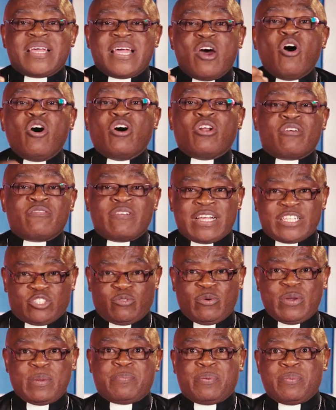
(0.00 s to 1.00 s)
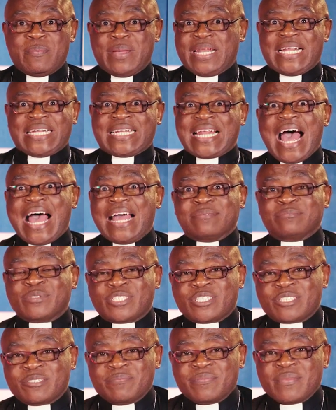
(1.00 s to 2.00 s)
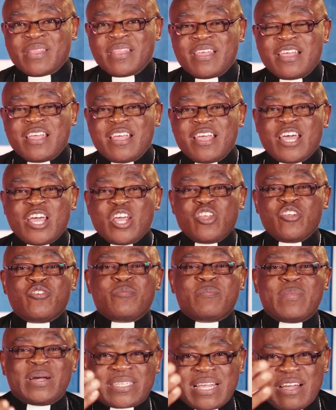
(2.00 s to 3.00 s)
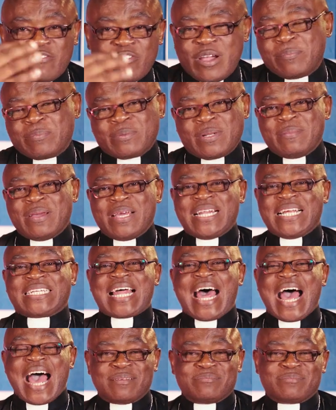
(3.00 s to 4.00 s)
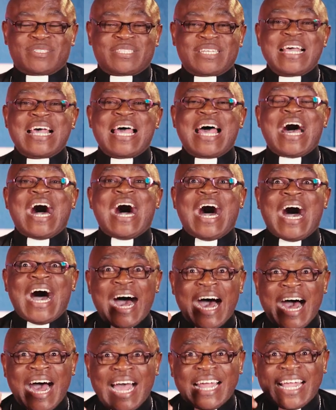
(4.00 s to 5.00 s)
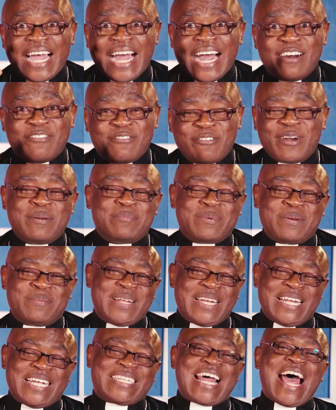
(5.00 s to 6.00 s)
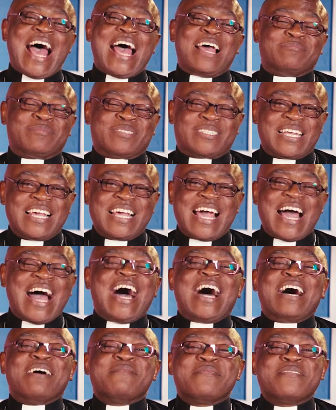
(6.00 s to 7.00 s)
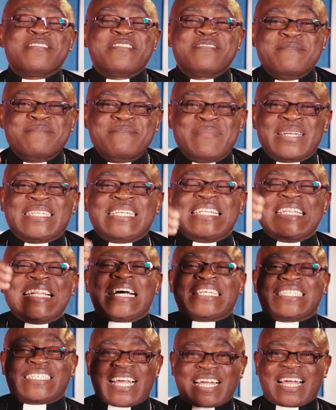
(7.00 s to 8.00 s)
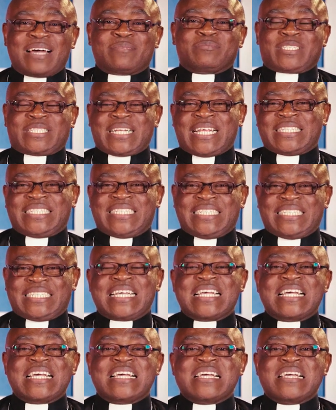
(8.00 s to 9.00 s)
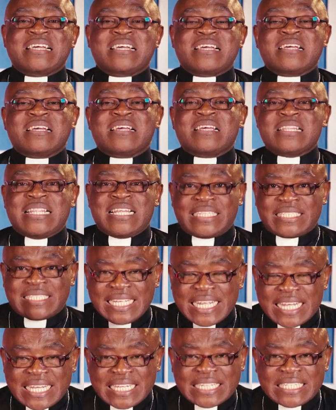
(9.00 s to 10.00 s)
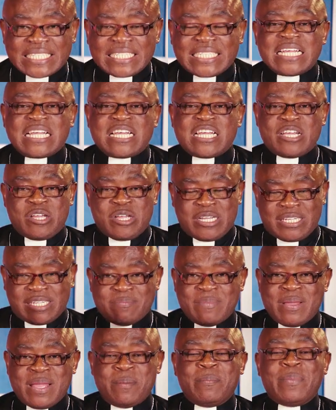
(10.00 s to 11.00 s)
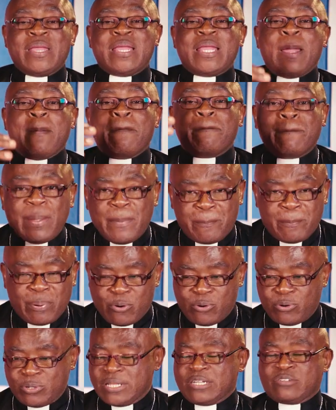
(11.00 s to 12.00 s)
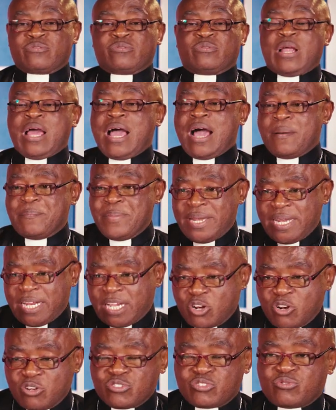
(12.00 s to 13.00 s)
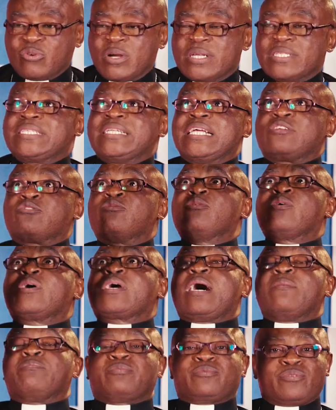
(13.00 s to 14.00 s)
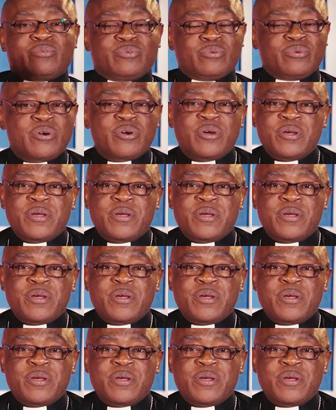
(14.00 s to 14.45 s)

all of us weep many times. You must have wept many times I have wept many times, but there are circumstances, the things, it may be people that have been close to us that we look up to,